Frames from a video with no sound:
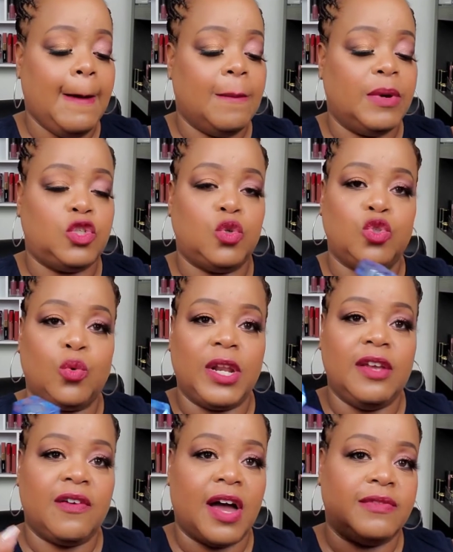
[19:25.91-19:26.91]
But
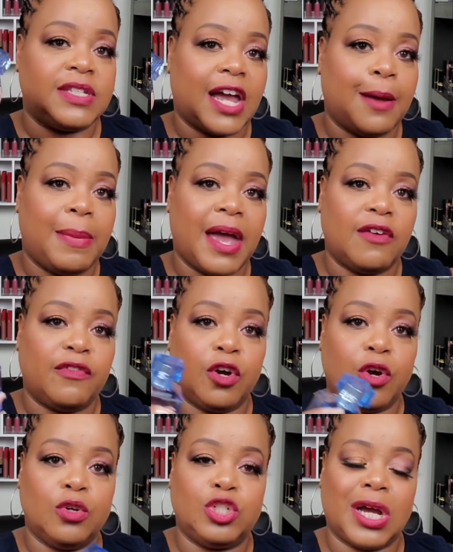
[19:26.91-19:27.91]
$225 is not bad for
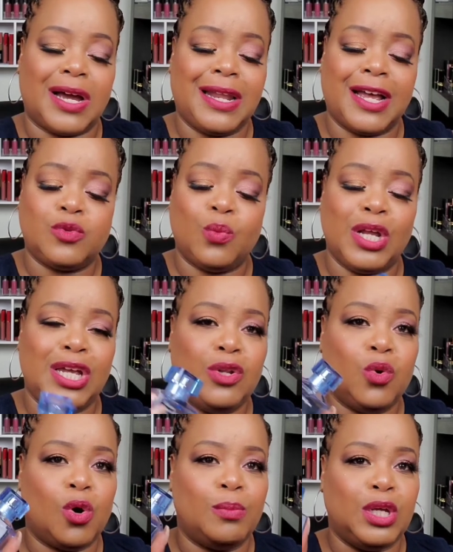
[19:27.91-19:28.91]
Kurkdjian. That's what he
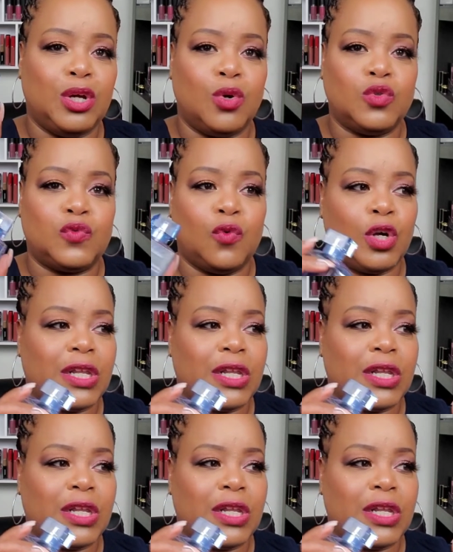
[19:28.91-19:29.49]
normally goes for.